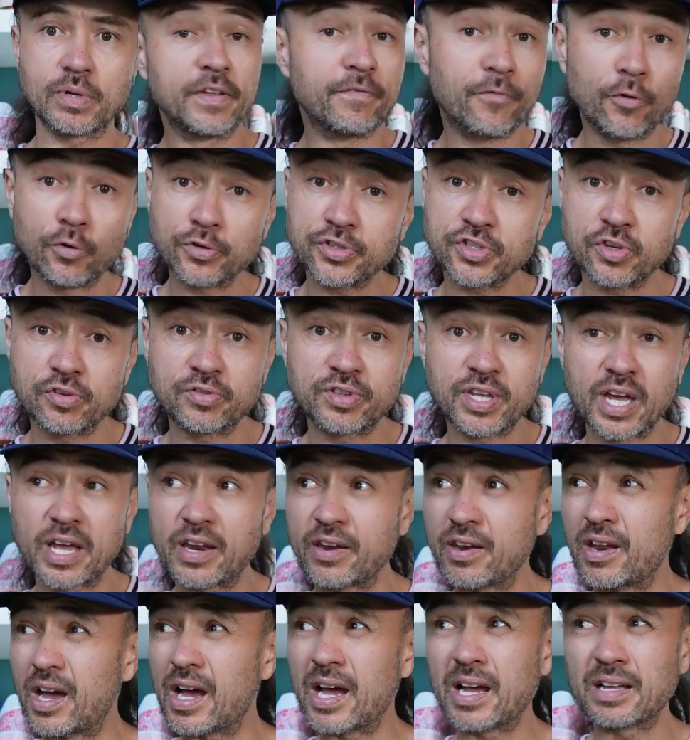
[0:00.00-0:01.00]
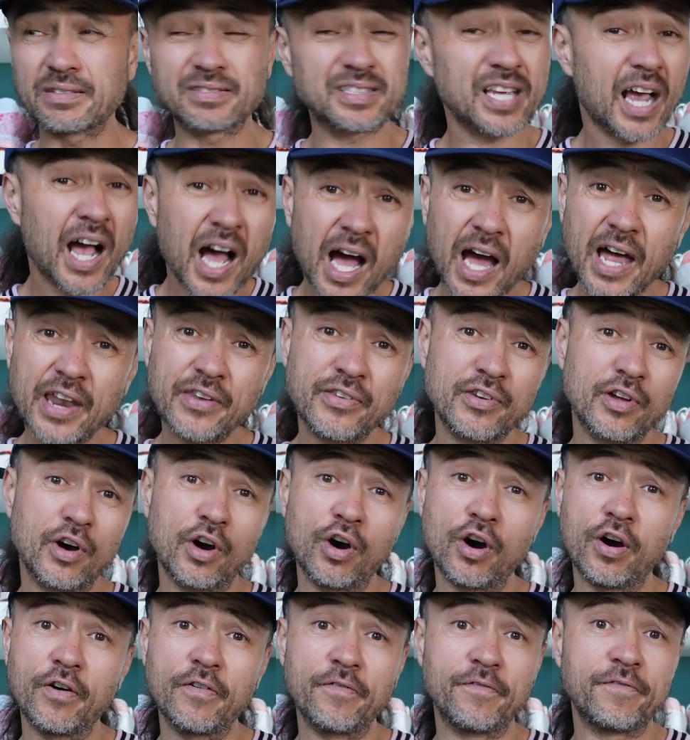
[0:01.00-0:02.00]
They've also done a ton
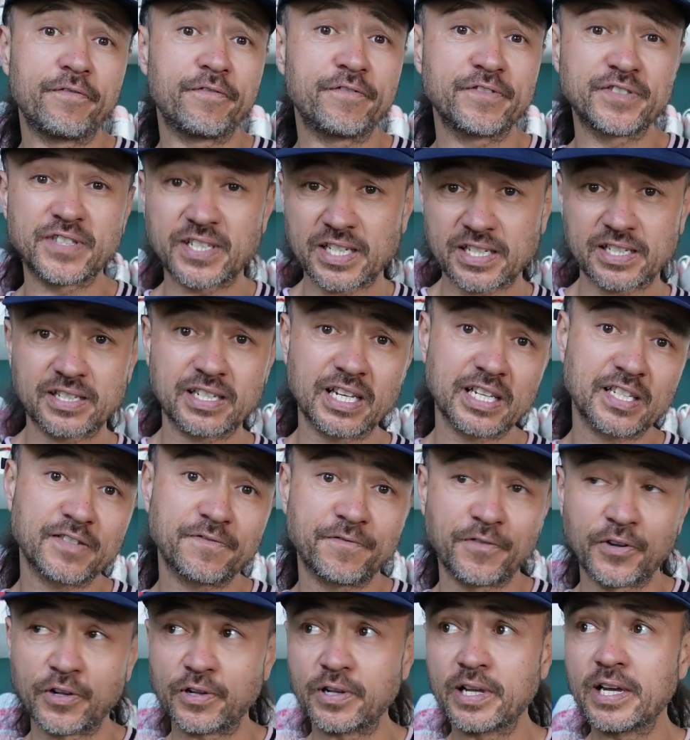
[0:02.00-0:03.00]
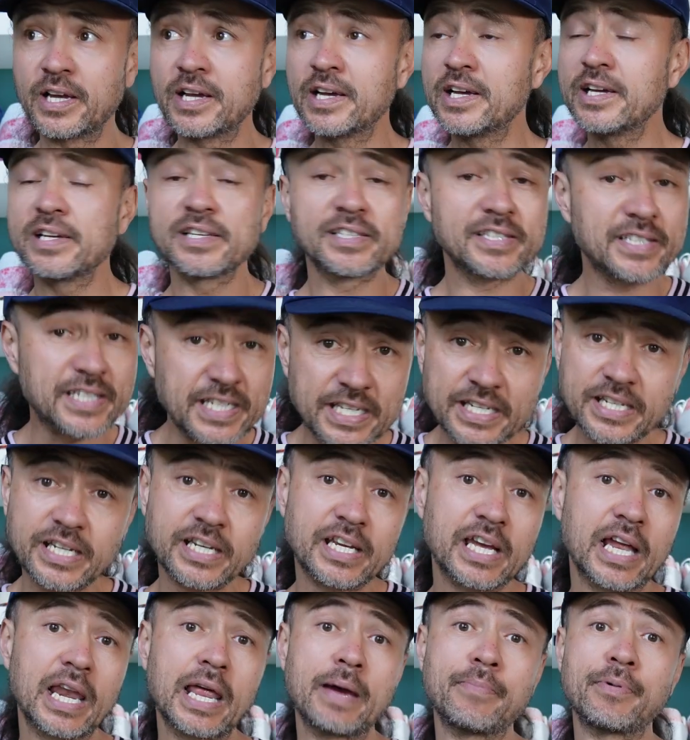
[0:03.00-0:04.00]
of successful sneaker
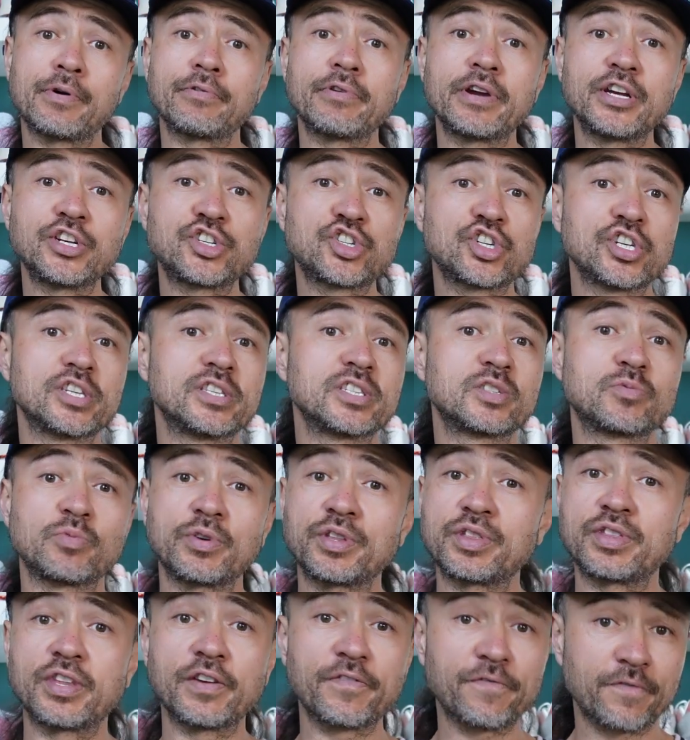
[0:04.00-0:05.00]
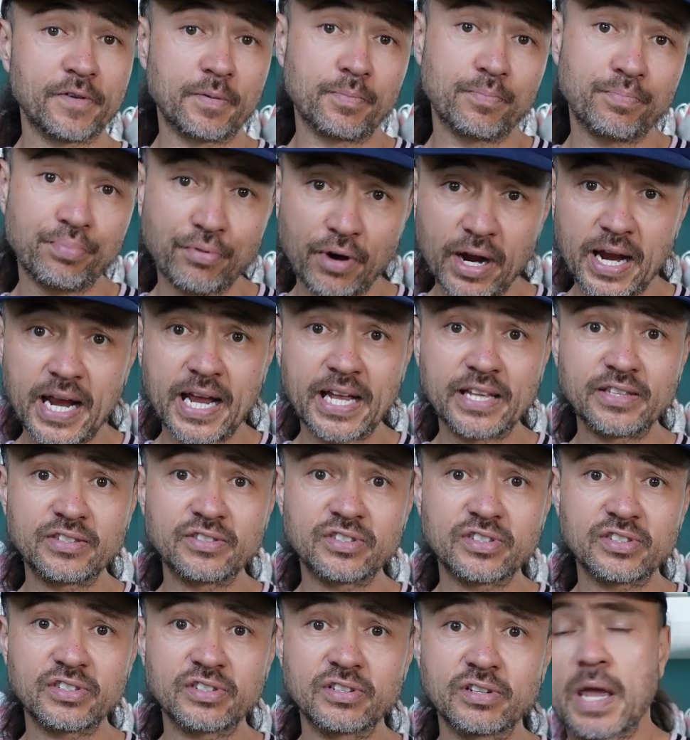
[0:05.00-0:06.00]
collaborations with different
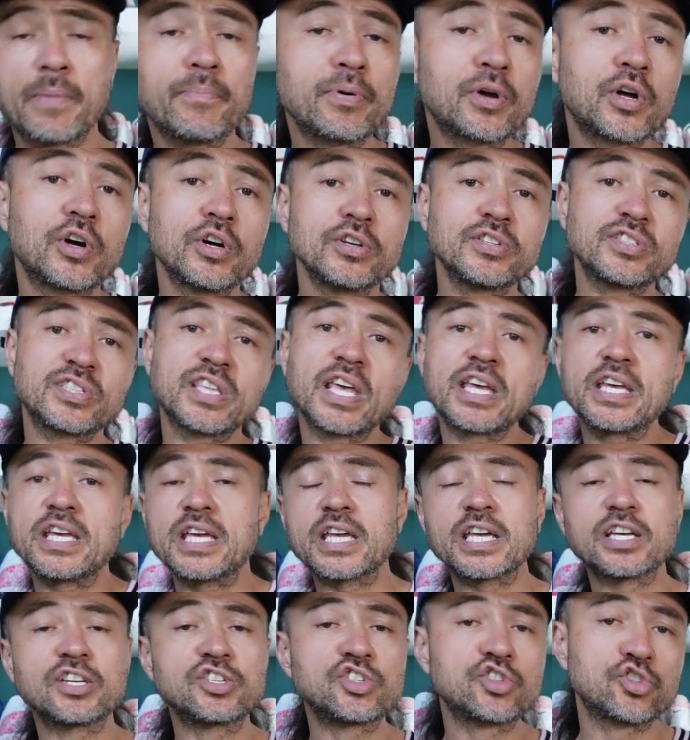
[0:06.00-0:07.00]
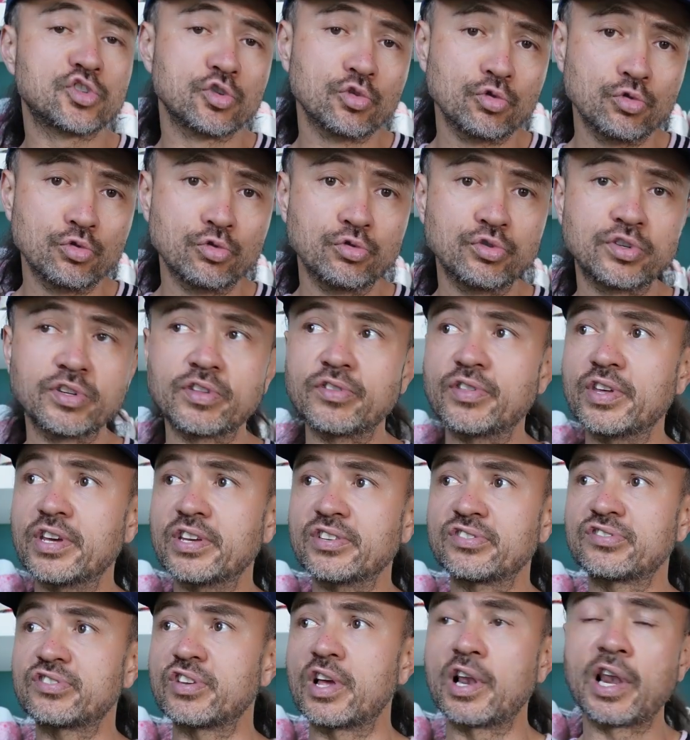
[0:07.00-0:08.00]
brands, and because they exude
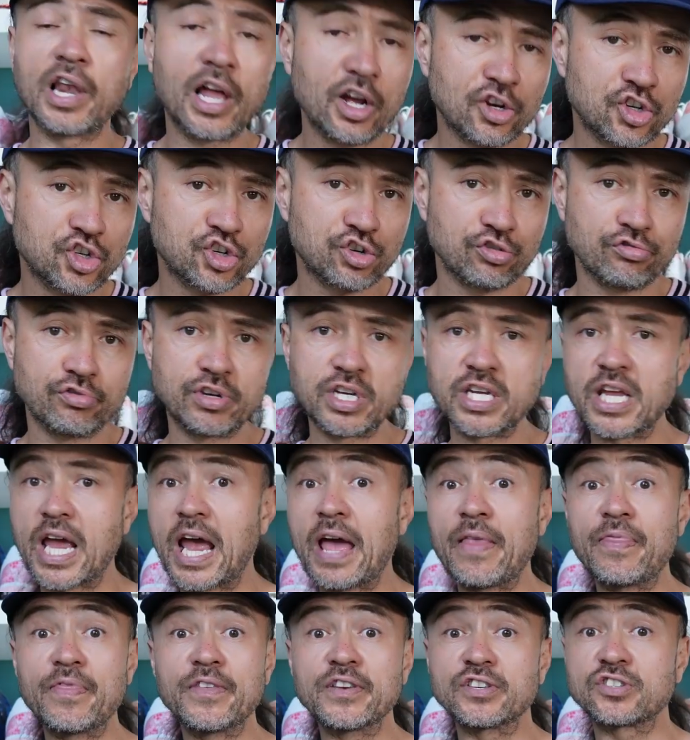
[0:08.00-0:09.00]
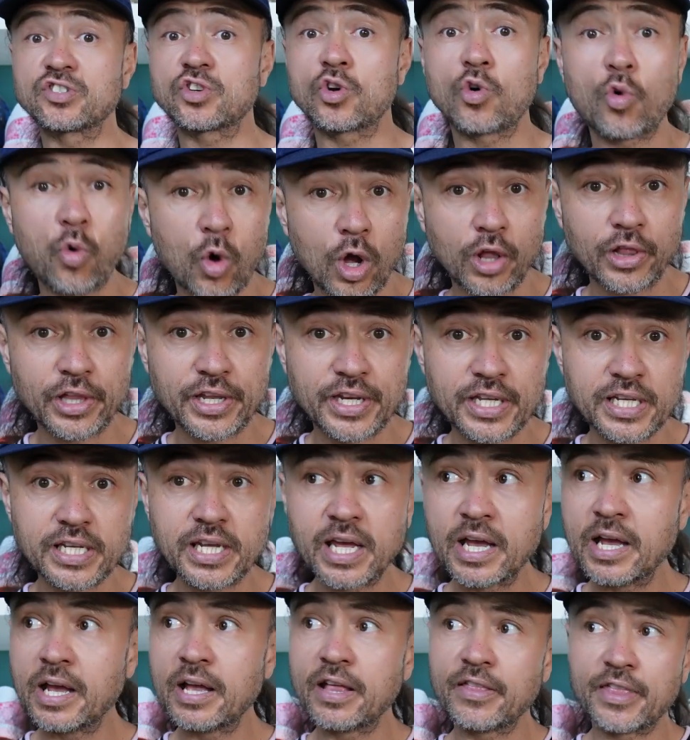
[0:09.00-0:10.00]
this luxury and this quality,